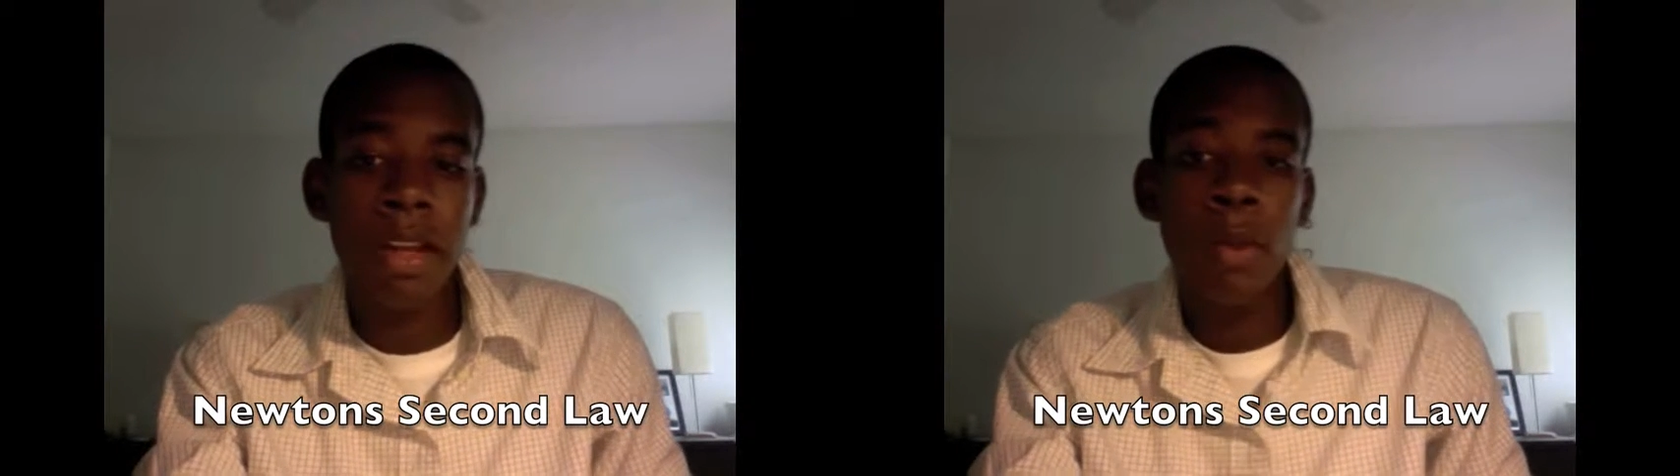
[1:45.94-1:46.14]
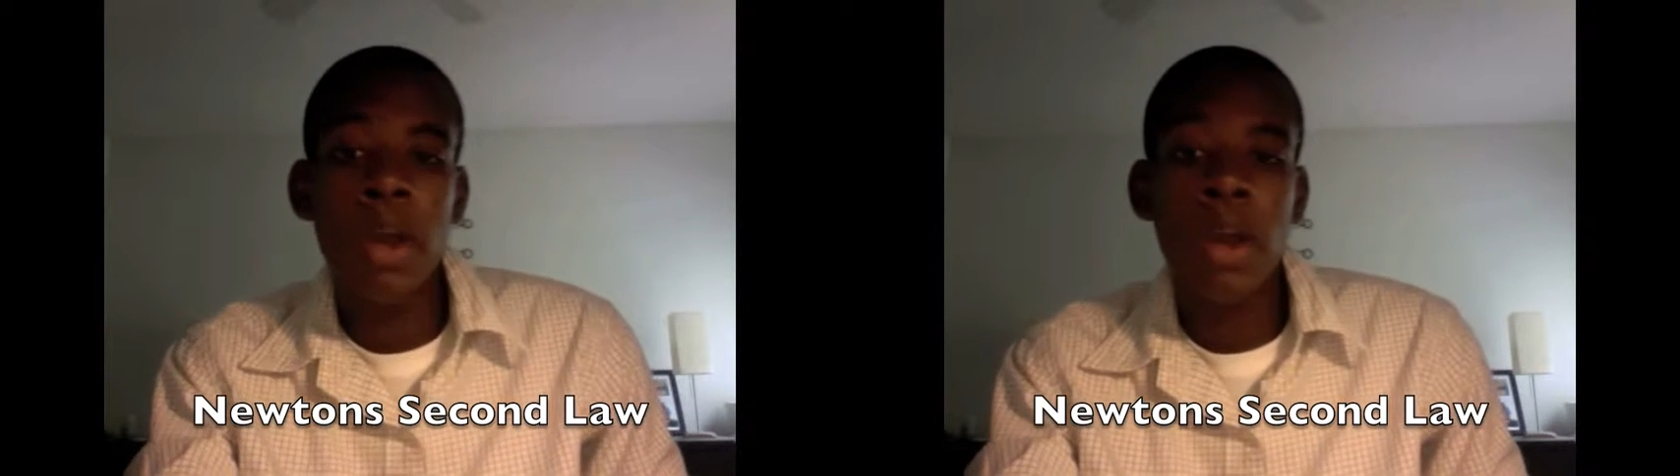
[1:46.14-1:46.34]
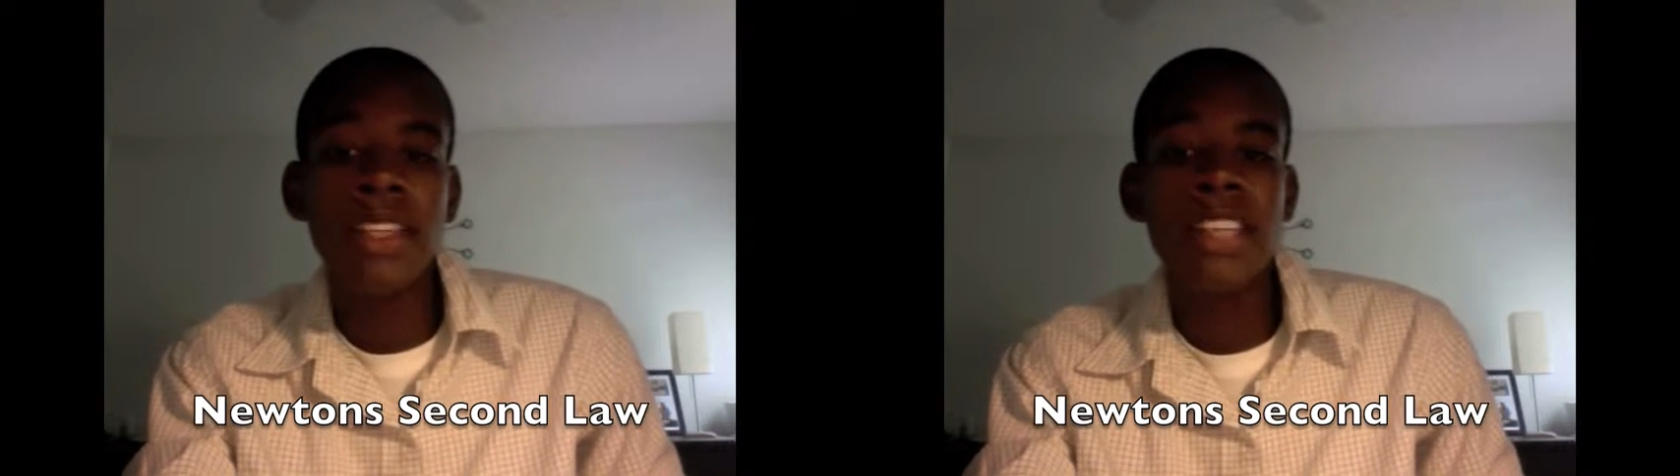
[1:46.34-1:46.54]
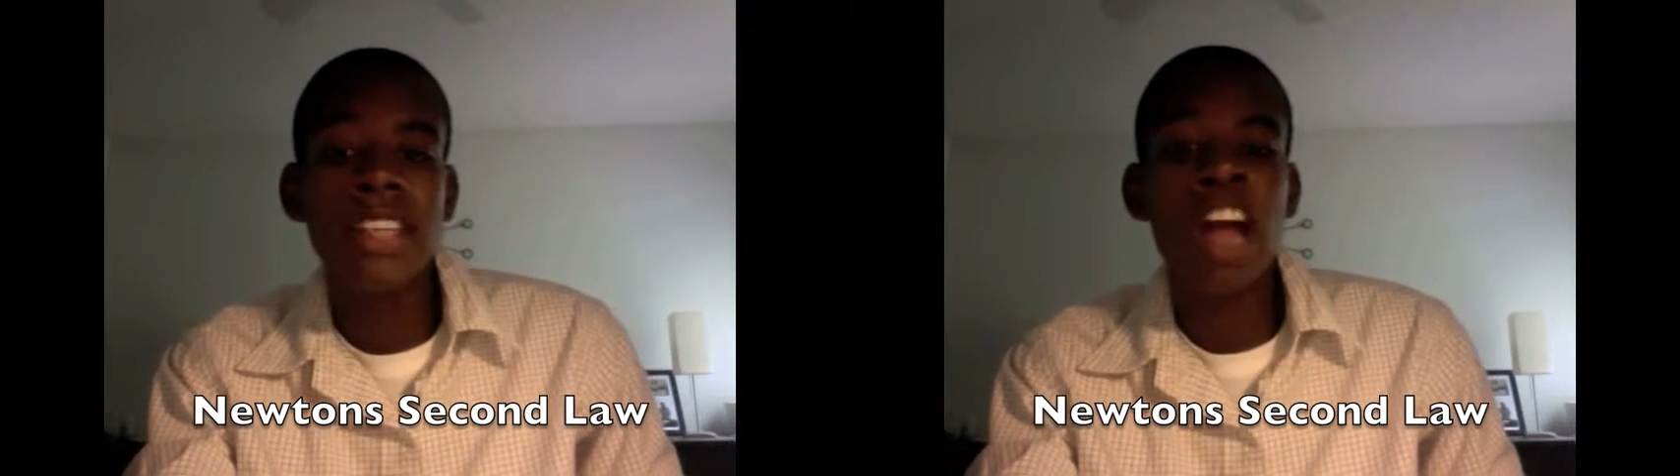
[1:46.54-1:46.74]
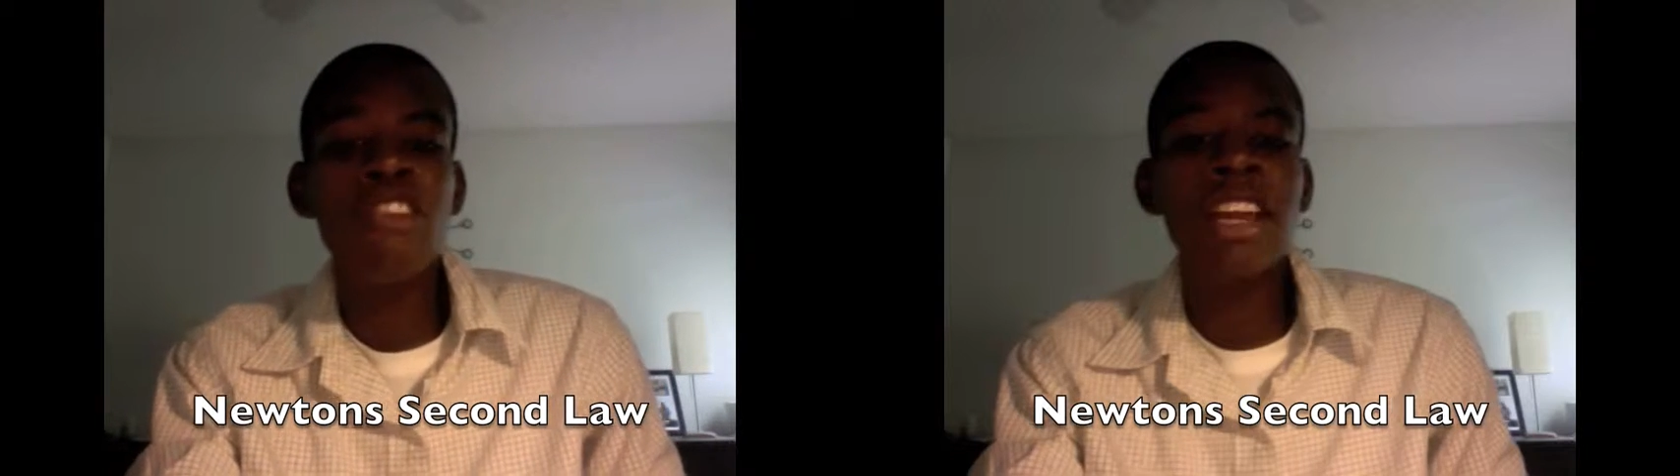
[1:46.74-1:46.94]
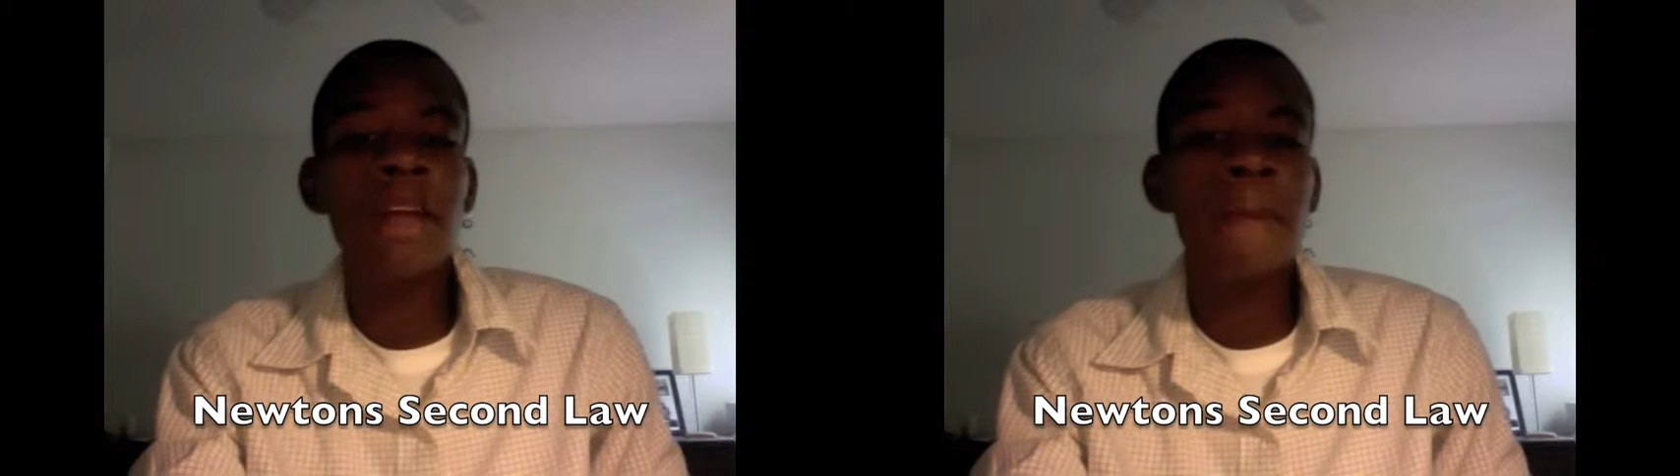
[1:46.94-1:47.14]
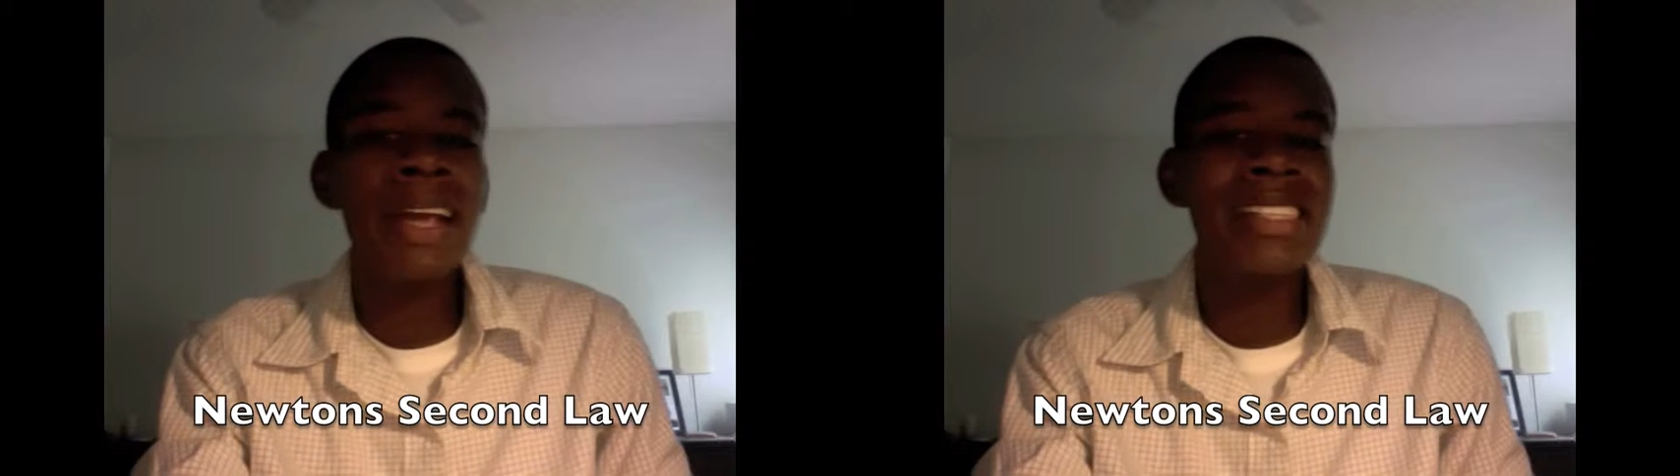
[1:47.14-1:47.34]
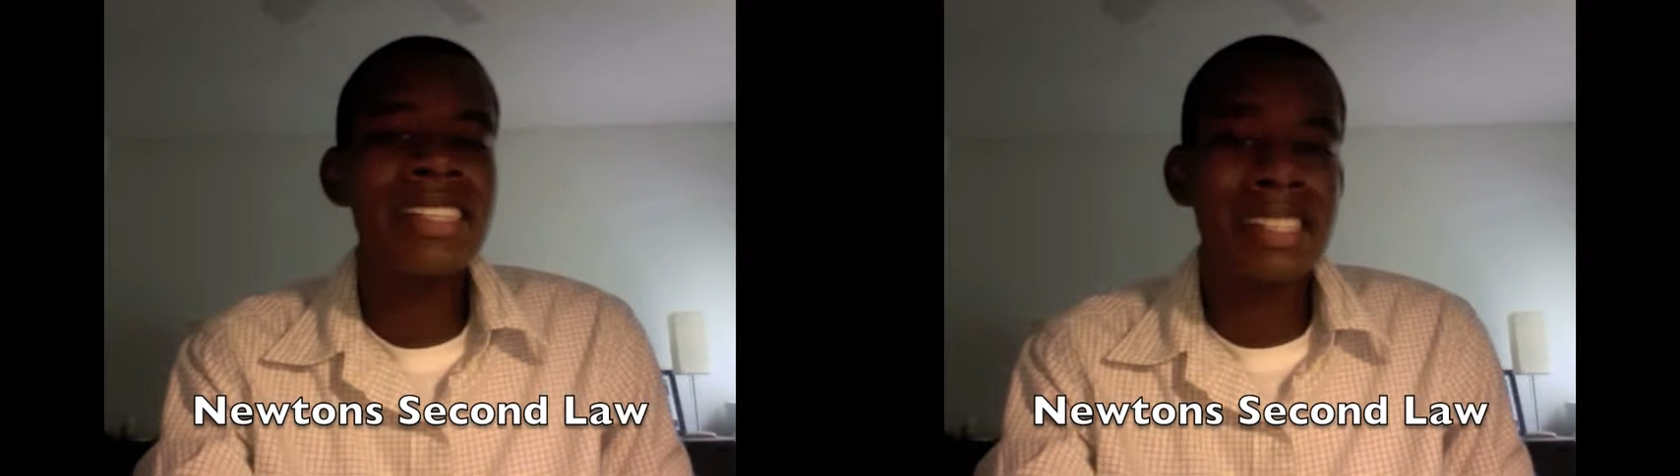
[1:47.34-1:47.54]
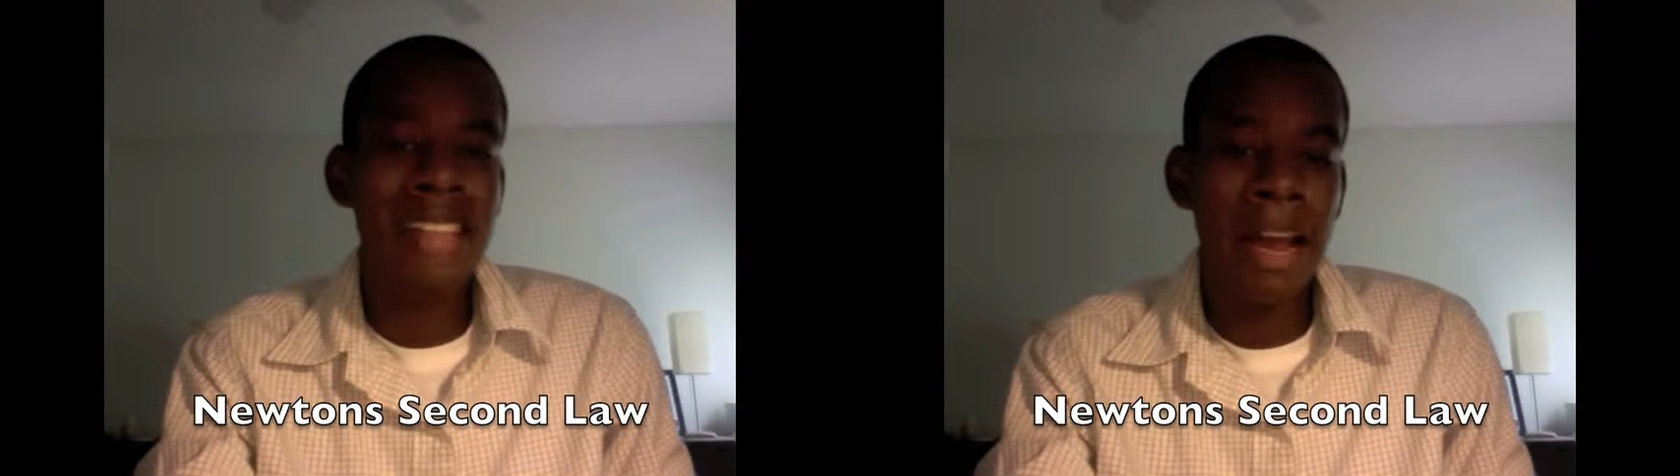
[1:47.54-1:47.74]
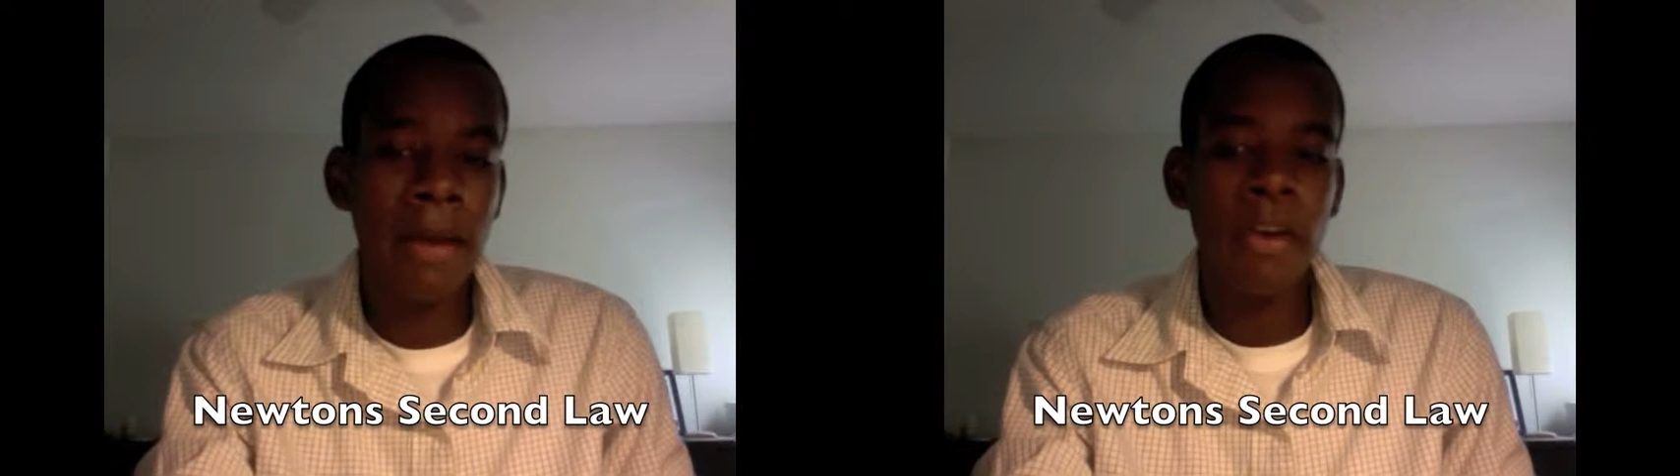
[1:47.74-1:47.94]
What this all really means is
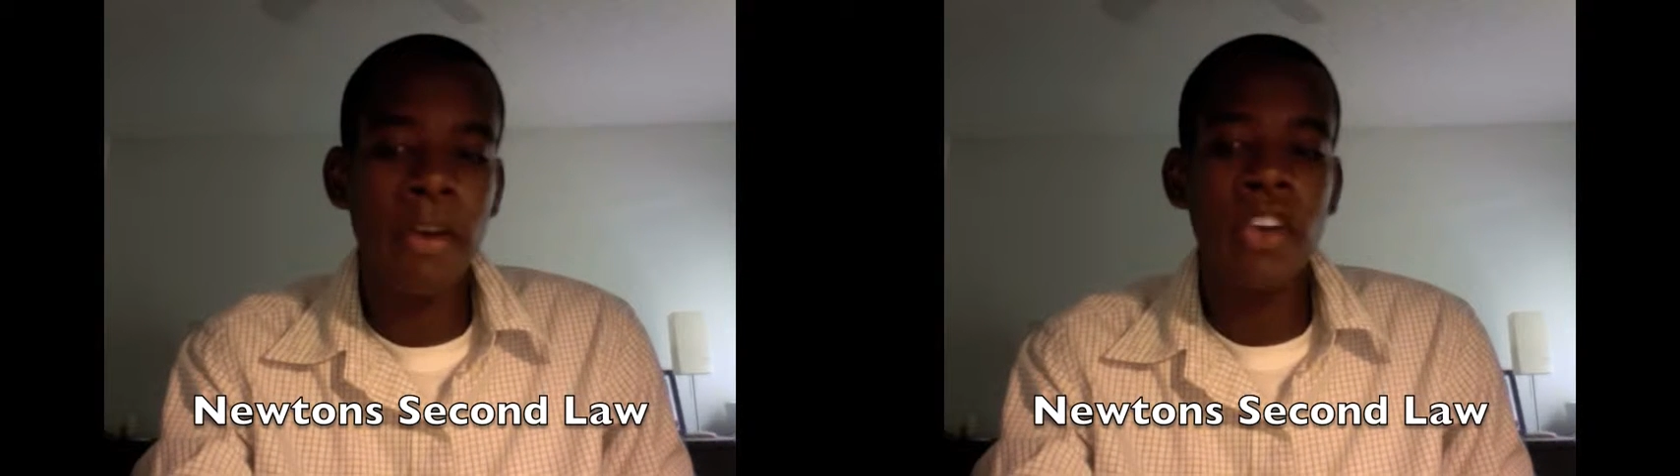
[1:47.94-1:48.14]
that